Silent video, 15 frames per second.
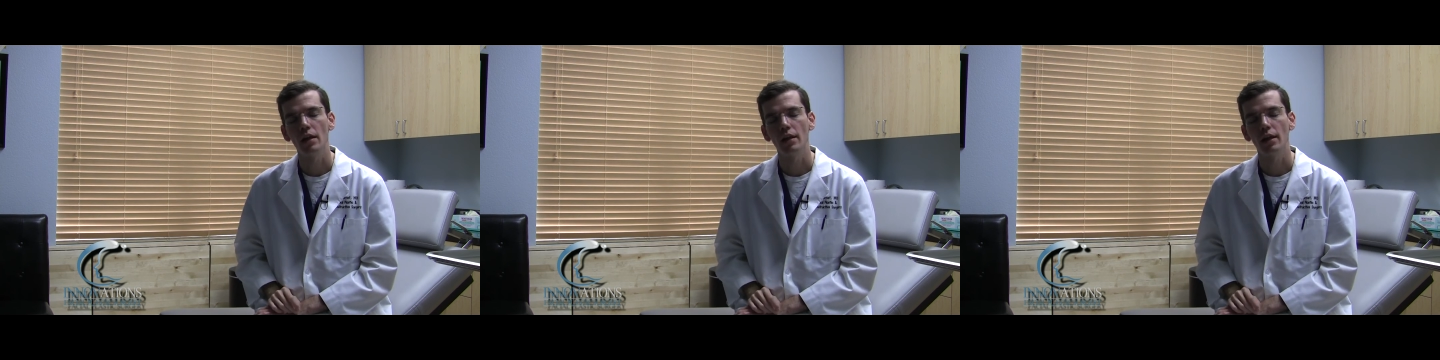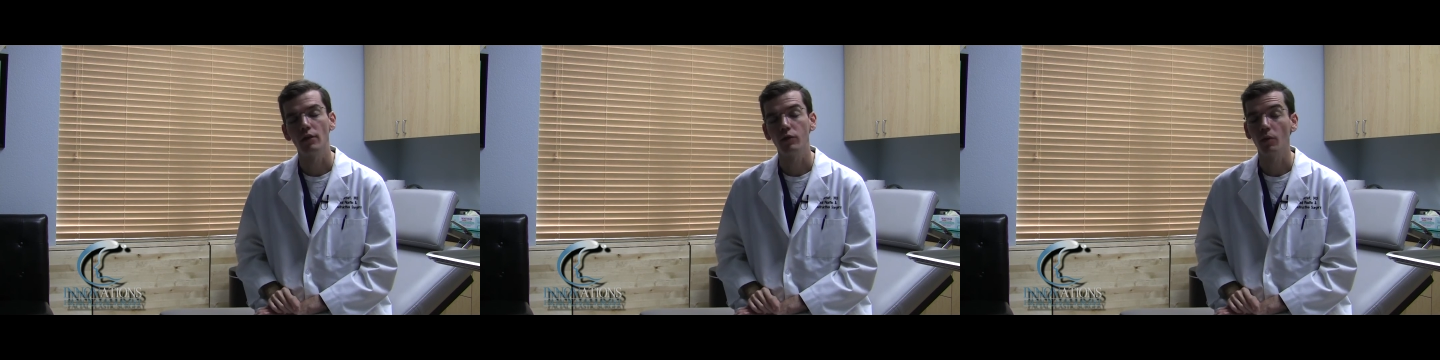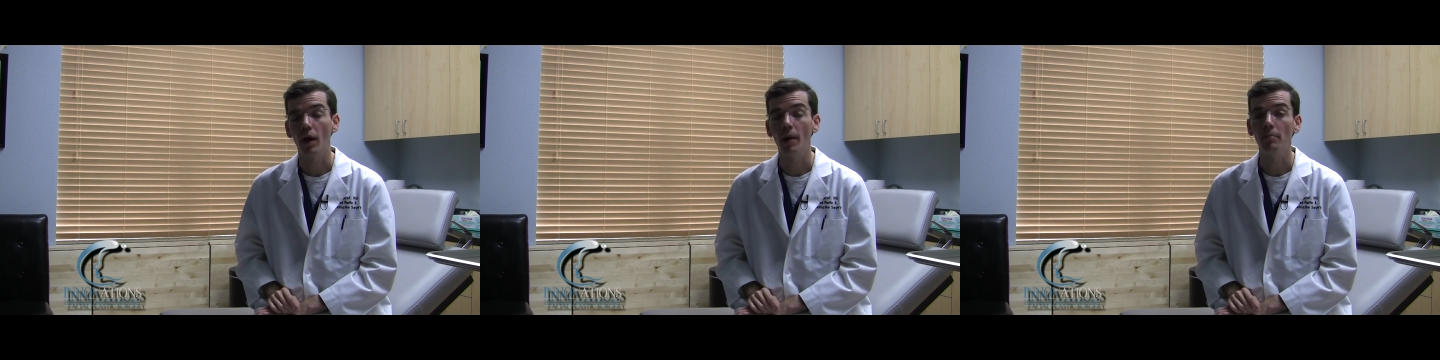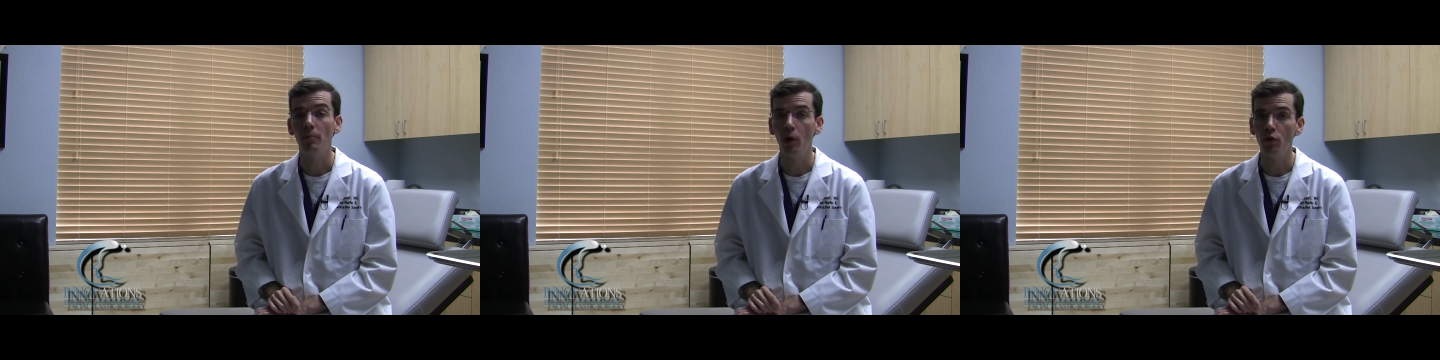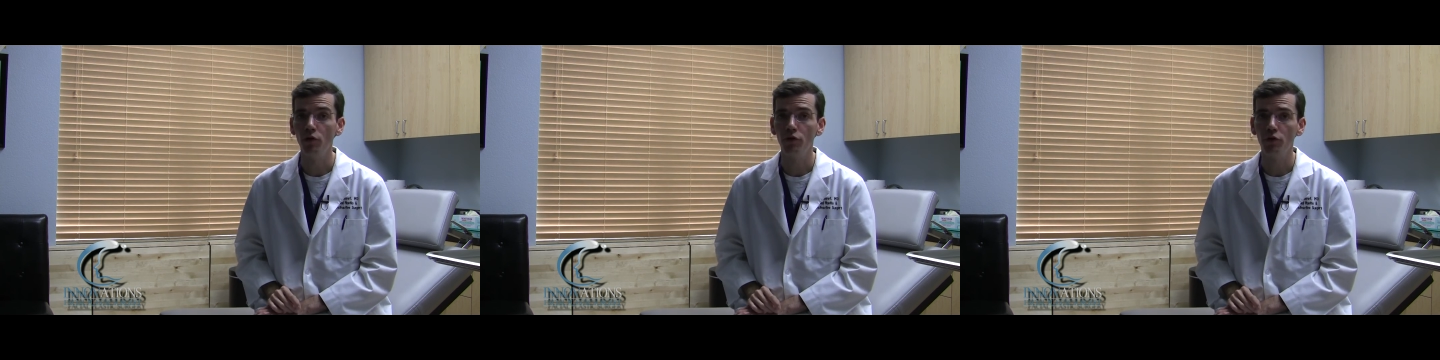That's why
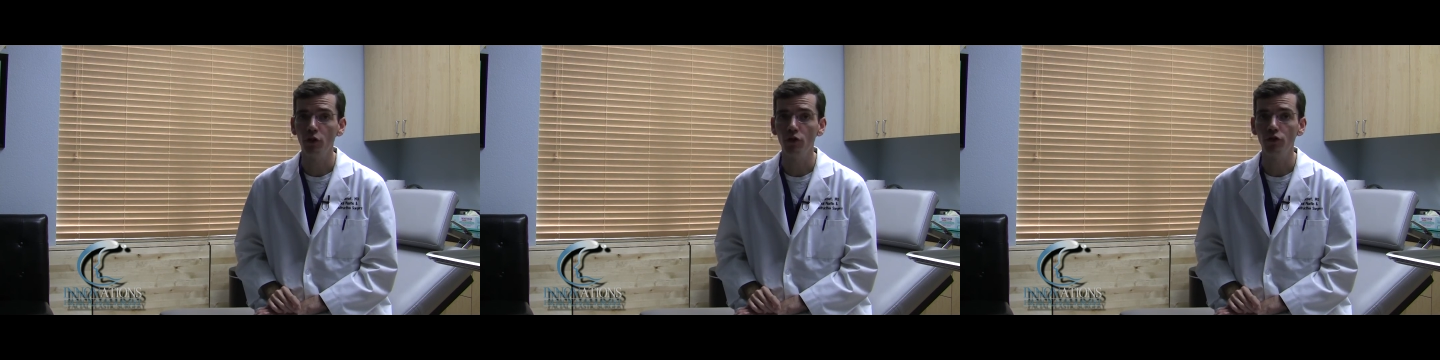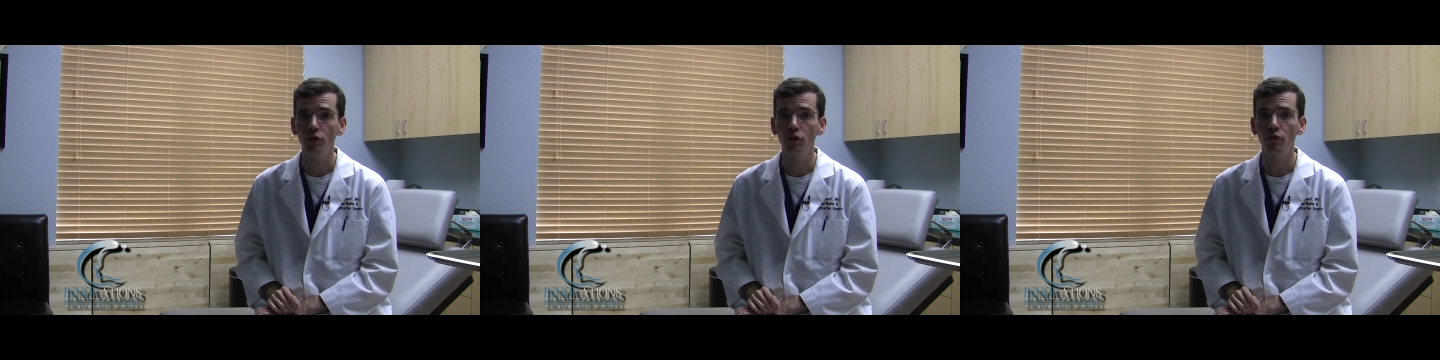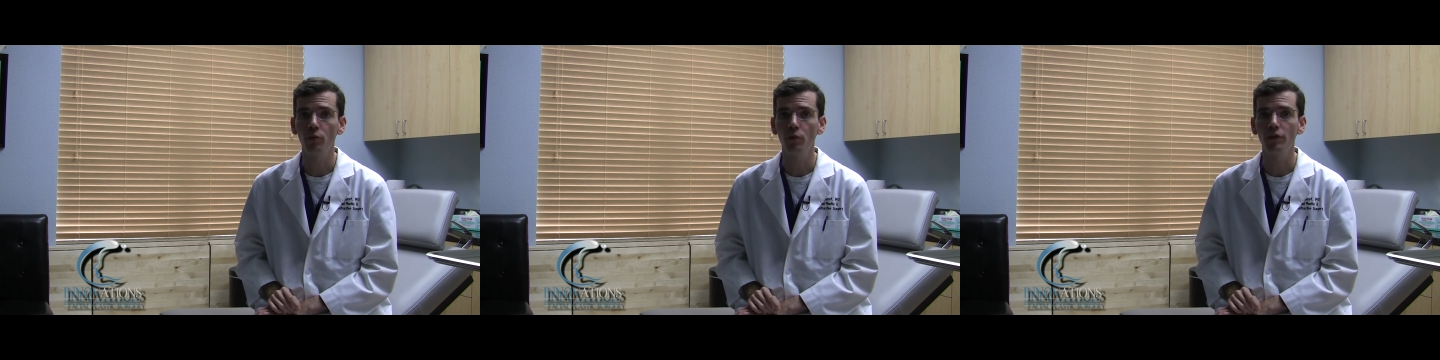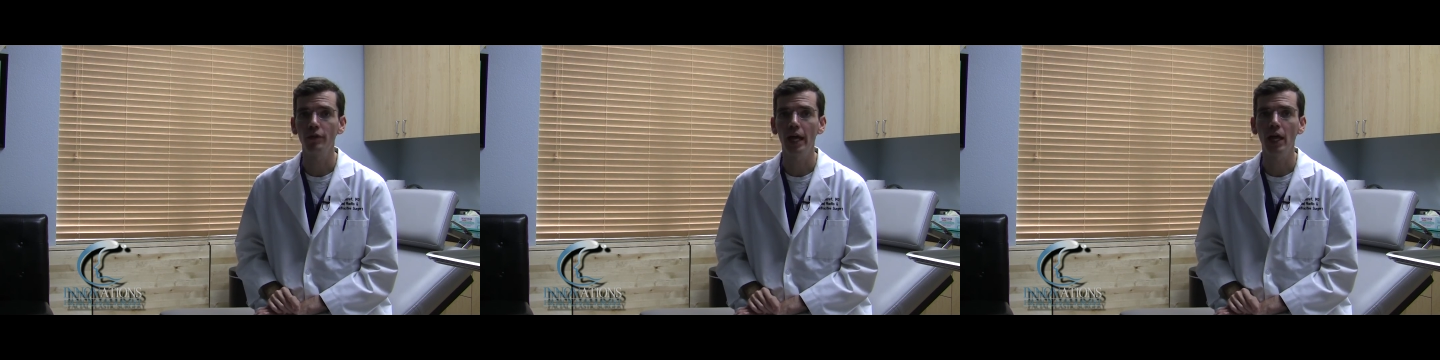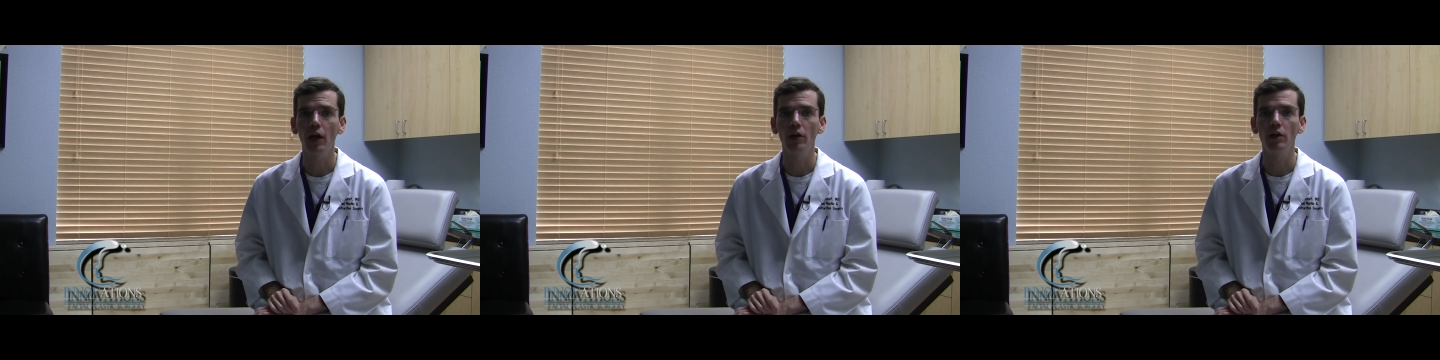most surgeons will
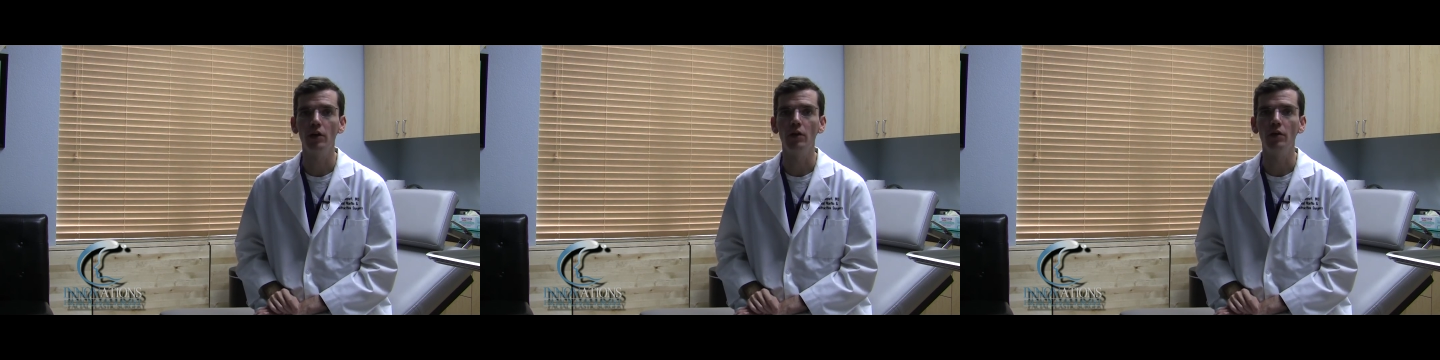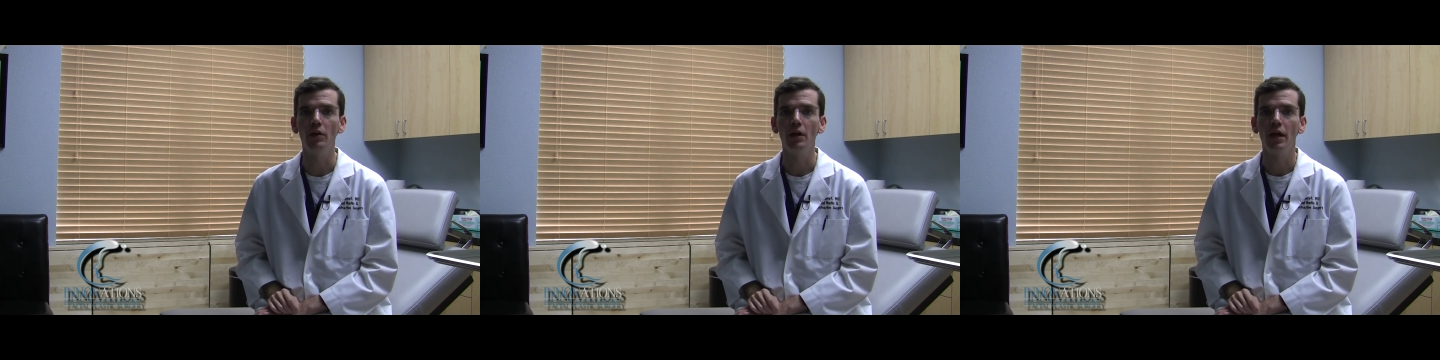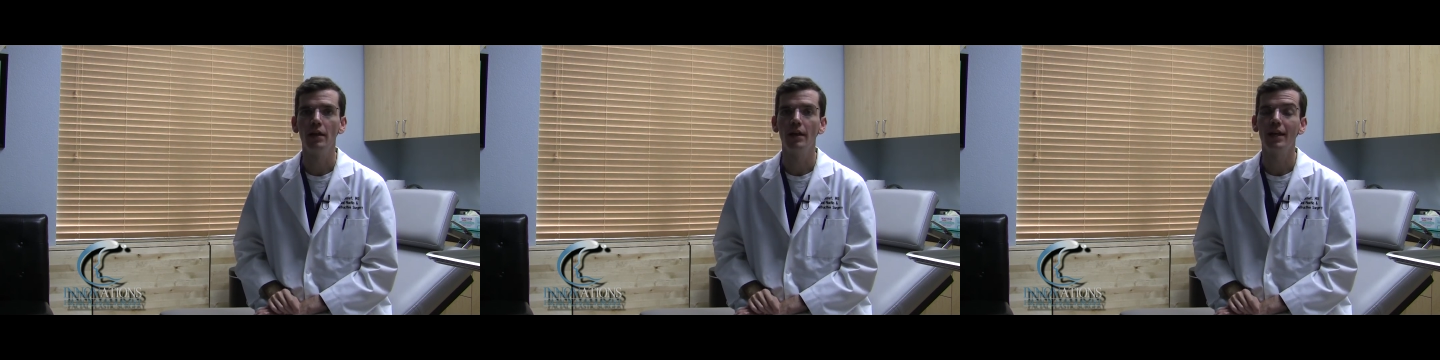tell you